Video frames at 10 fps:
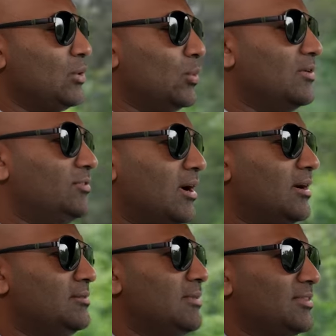We've
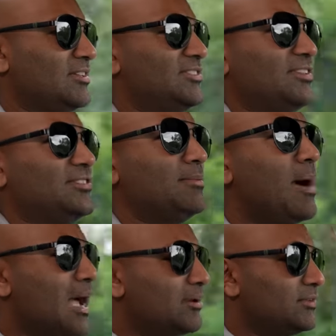done, I think, 60
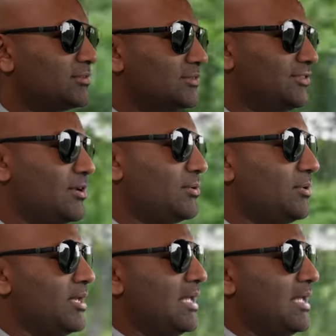miles or so,